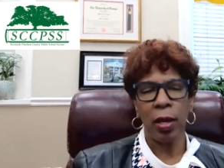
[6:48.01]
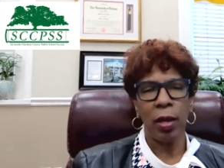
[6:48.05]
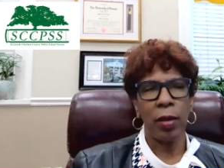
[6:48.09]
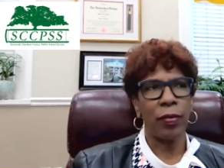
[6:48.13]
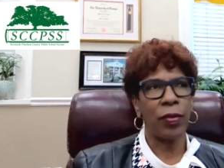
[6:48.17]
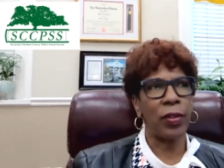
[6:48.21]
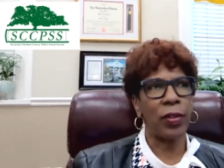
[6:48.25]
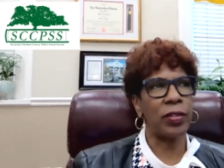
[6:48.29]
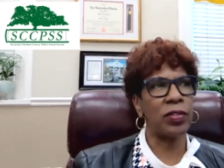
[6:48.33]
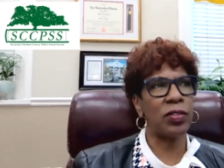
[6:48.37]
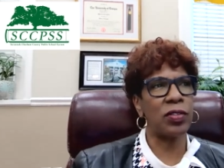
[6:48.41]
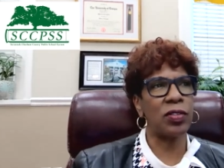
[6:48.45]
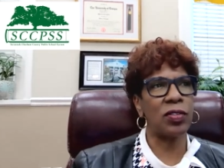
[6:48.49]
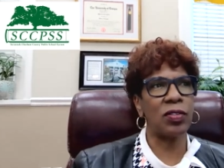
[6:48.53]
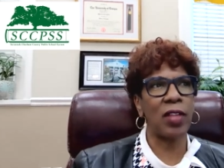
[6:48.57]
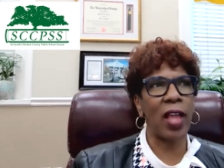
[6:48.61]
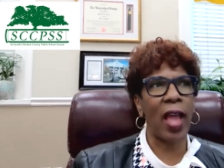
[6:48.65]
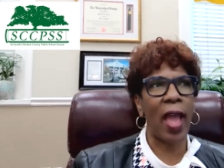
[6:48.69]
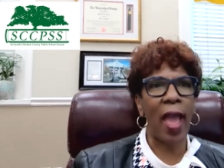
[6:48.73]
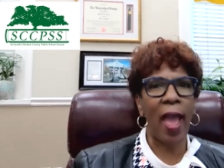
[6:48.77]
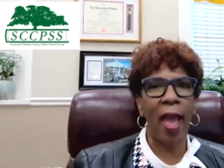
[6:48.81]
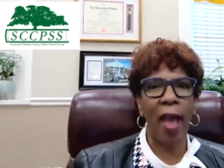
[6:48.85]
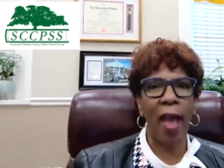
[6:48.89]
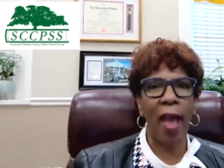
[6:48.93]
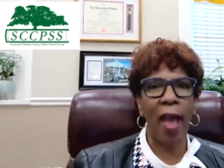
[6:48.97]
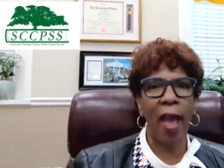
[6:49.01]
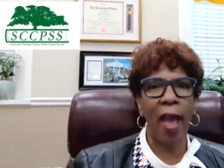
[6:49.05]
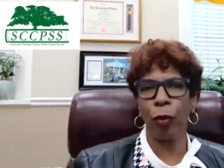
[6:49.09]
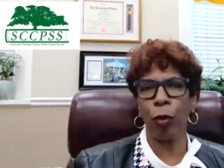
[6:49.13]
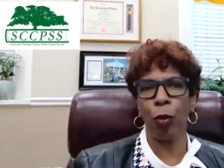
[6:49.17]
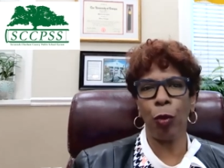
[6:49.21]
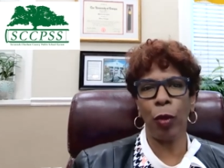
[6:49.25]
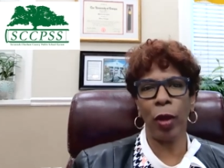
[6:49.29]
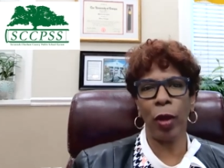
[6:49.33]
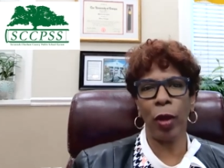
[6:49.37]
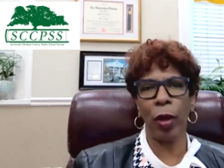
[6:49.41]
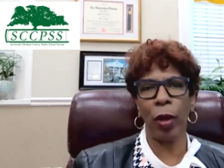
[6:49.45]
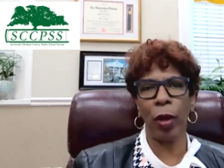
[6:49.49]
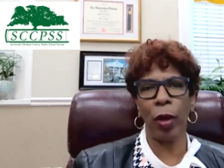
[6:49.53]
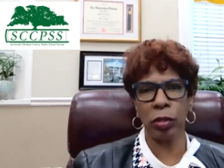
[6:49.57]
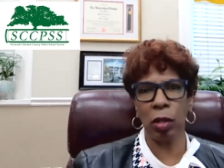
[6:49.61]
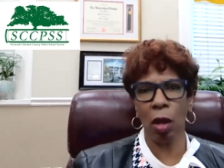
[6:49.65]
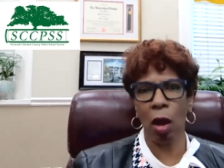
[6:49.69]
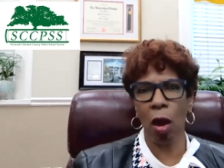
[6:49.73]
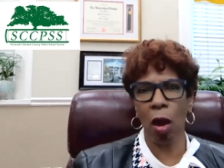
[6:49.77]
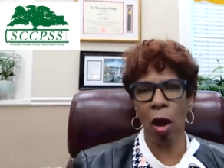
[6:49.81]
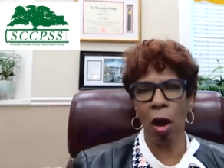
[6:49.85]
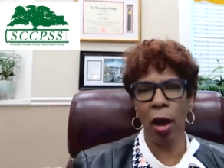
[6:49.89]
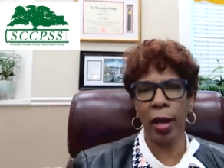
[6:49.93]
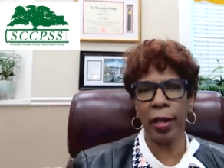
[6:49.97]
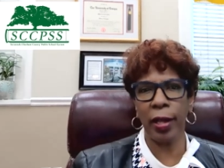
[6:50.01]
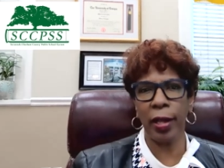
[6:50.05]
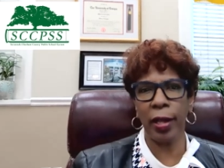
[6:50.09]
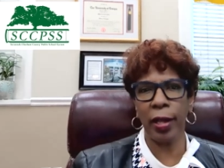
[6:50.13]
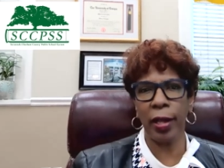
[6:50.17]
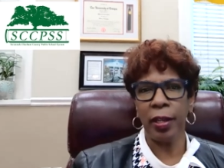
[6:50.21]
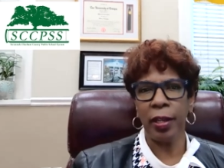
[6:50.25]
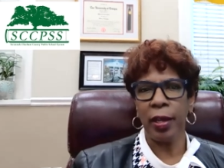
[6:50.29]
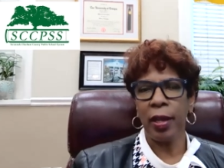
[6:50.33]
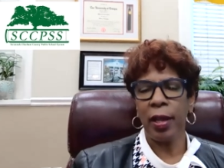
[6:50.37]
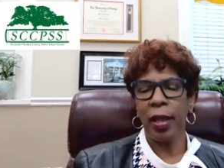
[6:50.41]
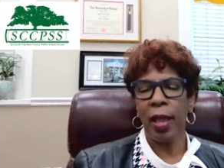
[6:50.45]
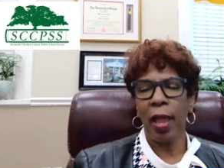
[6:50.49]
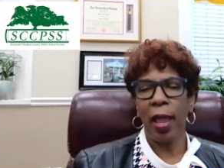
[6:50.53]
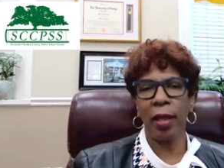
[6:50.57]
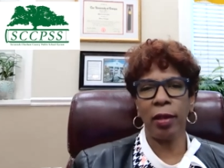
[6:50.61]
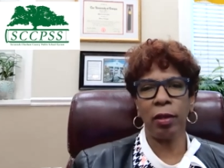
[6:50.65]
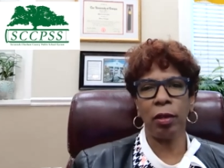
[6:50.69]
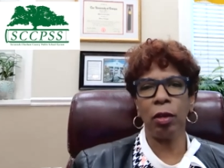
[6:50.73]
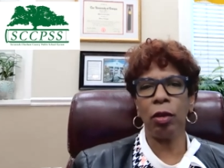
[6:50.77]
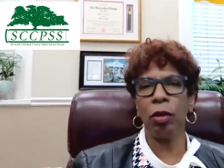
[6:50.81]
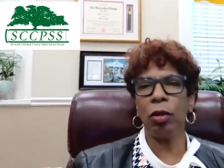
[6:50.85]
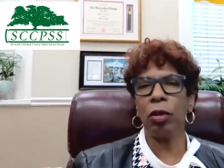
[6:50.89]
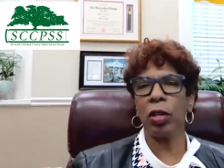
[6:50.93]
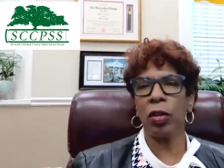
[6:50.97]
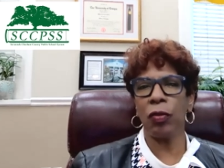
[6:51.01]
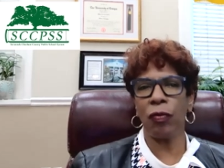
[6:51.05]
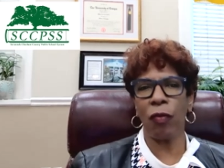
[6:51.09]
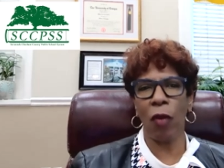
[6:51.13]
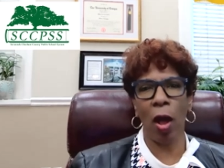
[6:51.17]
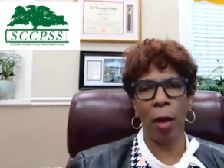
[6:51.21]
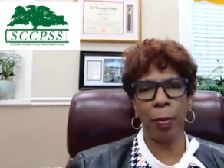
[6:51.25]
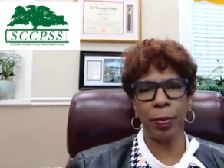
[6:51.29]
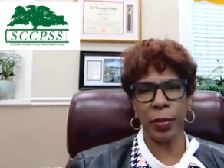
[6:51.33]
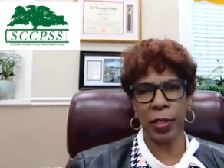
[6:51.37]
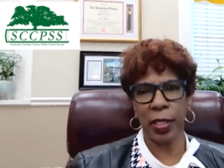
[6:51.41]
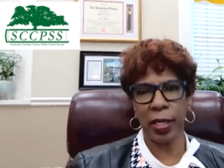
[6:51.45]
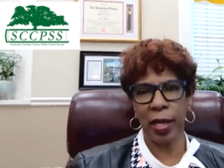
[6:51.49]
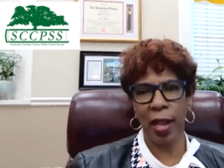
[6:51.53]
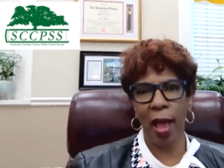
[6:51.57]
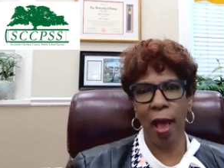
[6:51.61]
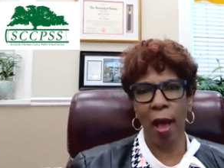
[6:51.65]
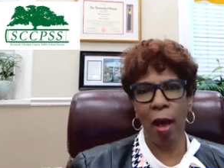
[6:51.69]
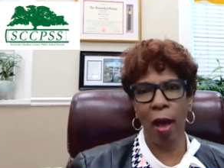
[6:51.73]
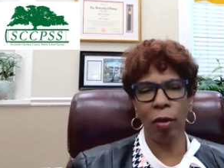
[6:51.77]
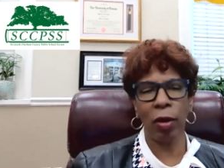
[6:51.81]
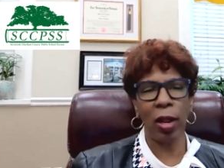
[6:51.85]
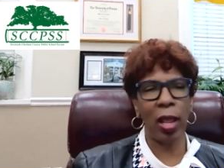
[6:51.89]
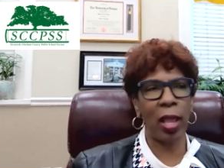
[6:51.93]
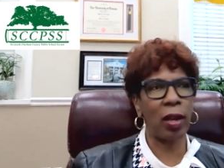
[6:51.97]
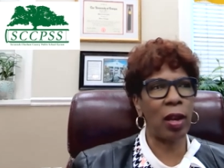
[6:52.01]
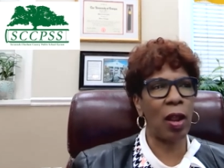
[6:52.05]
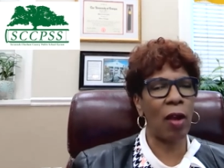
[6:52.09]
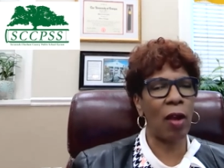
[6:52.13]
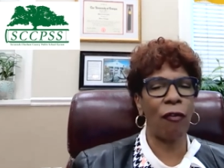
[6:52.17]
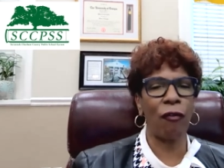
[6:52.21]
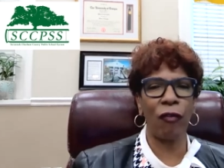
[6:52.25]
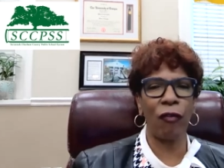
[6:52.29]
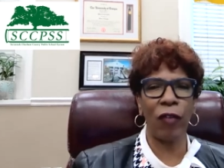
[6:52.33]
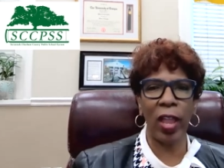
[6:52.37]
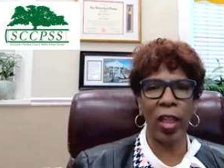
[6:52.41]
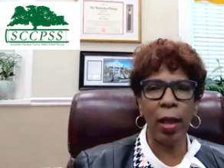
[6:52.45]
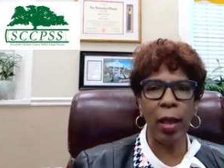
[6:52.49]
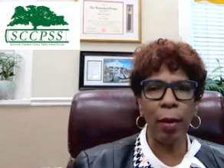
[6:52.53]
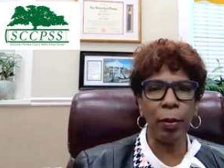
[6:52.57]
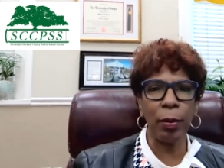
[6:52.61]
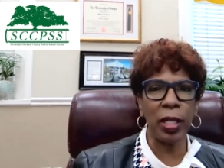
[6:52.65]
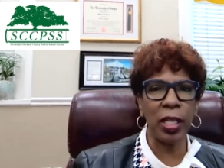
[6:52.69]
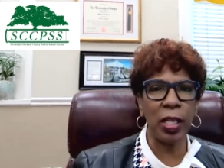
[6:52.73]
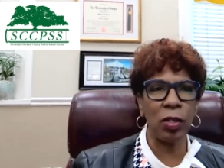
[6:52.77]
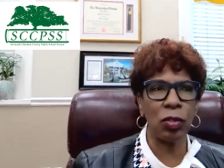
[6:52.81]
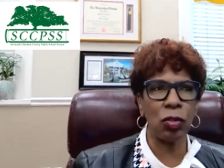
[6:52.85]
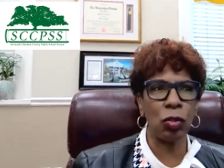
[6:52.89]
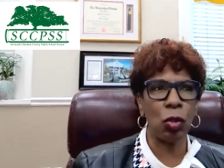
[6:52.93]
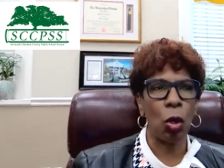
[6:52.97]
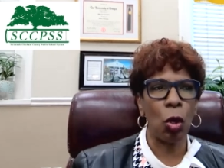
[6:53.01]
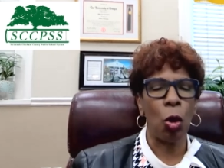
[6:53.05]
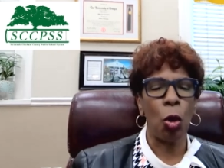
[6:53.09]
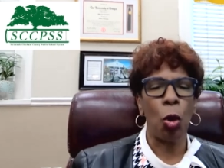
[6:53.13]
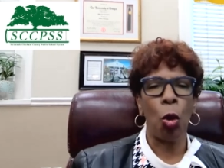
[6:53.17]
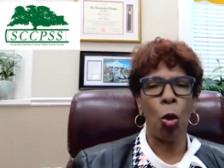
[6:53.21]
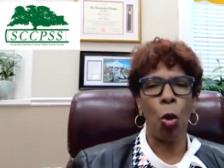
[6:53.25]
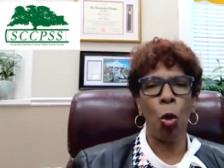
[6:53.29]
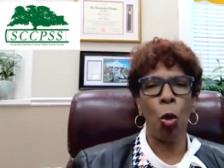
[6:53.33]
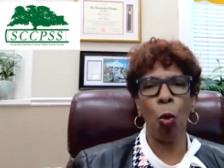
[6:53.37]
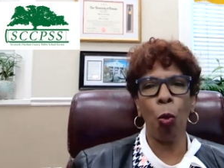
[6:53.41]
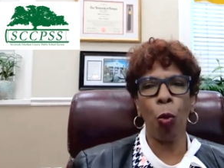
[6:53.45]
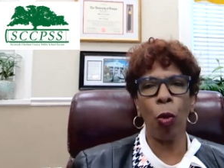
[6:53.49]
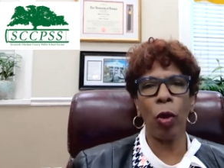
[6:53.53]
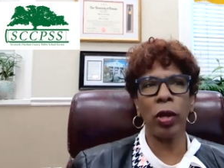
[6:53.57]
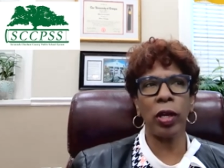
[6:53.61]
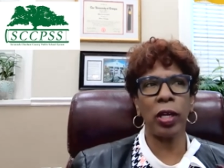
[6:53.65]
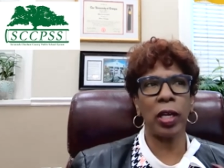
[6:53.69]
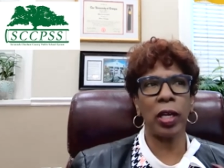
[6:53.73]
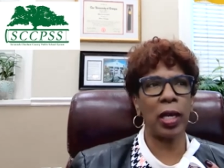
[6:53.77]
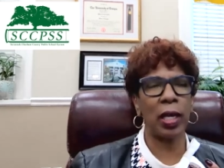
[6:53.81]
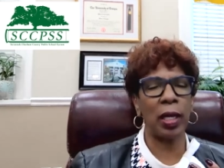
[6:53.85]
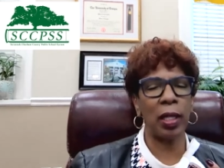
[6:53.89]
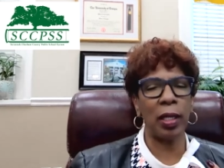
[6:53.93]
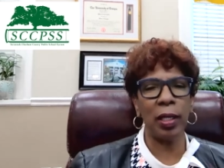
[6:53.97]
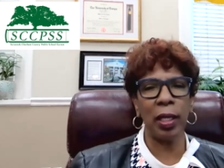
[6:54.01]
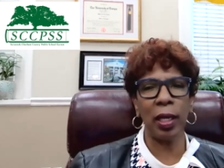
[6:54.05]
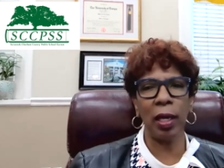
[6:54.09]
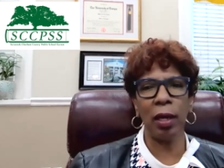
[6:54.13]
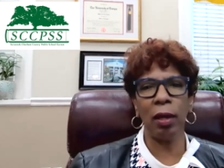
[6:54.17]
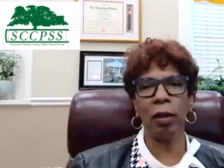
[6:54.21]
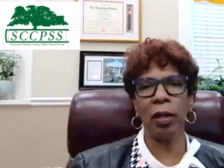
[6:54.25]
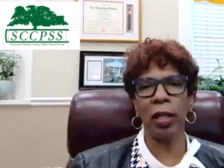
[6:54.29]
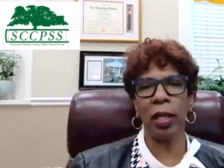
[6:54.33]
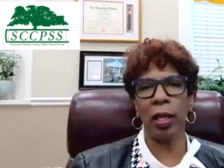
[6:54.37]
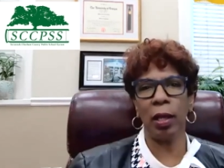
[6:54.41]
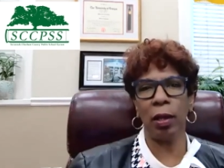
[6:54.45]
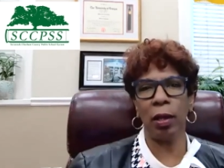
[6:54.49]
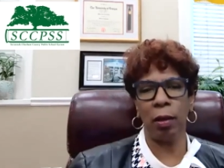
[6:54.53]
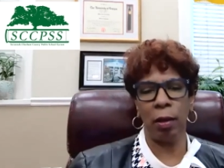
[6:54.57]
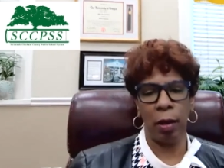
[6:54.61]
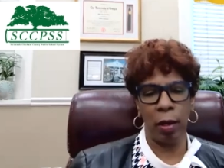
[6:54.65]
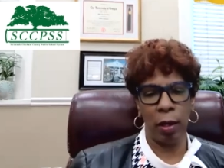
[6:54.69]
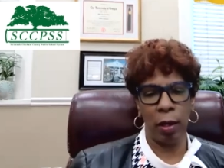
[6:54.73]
the staff who held on and could have opted out, and our families who were clearly